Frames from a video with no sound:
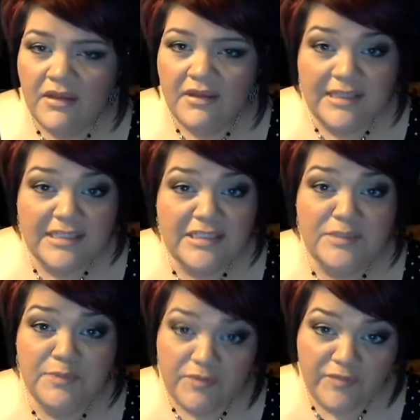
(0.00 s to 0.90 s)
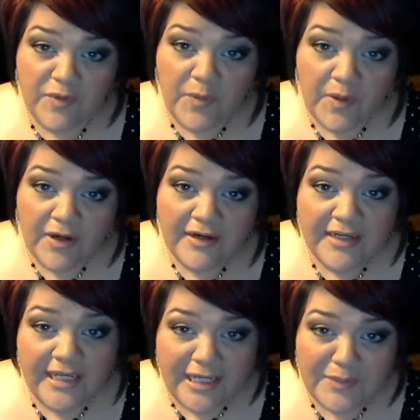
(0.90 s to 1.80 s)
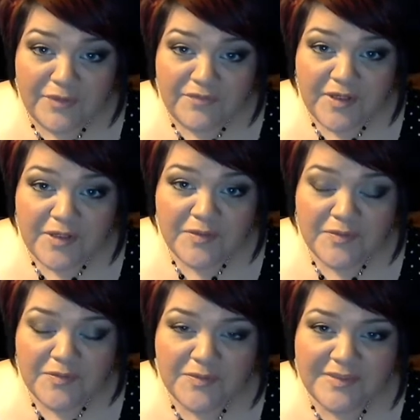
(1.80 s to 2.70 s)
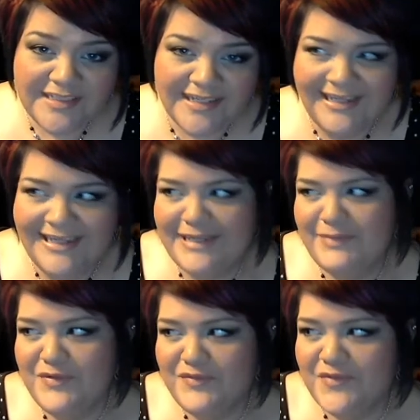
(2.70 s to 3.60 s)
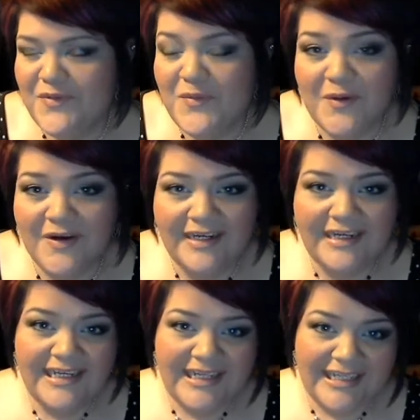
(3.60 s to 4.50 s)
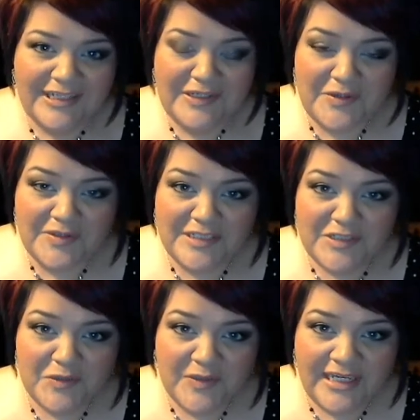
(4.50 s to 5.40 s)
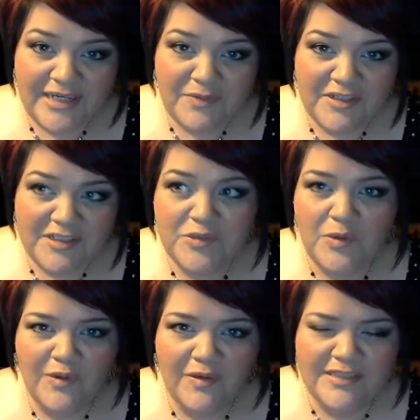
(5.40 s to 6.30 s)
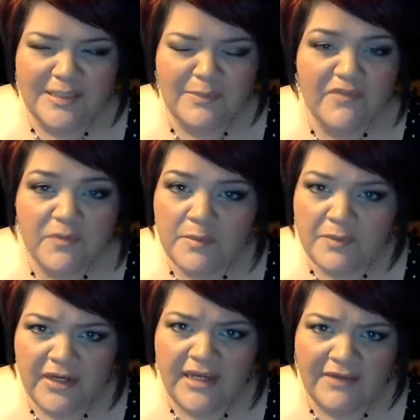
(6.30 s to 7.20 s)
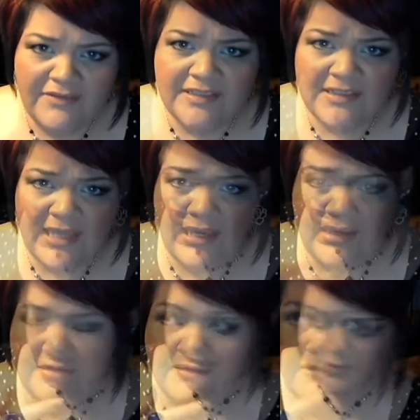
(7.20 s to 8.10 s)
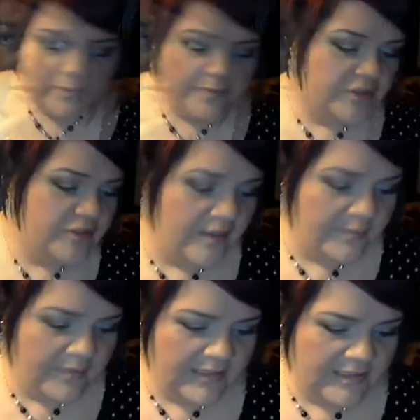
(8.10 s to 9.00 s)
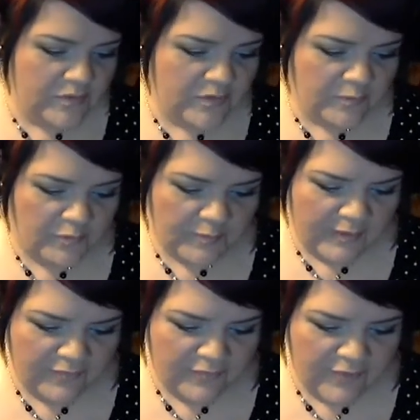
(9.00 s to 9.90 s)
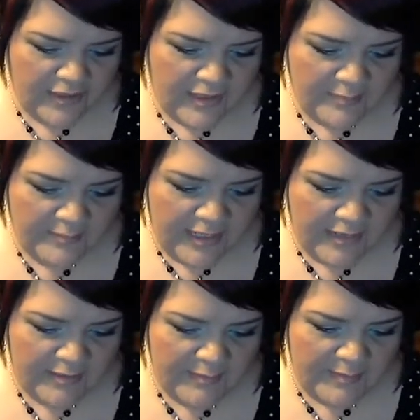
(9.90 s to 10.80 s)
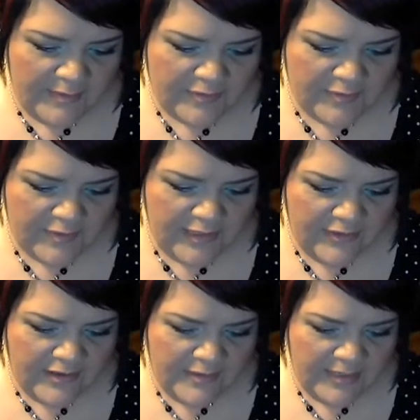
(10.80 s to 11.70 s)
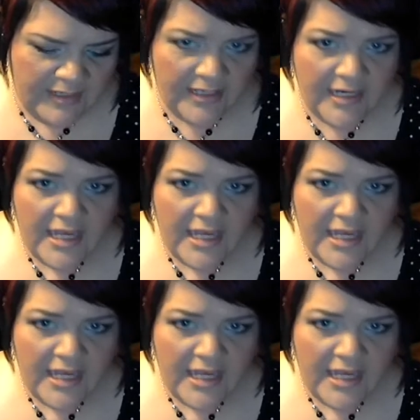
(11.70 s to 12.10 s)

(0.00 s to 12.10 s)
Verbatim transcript: this is before camera phones and before you know digital cameras so some of them i'm gonna have to scan this is one picture i'm gonna this was when my friend got married my best friend heather got married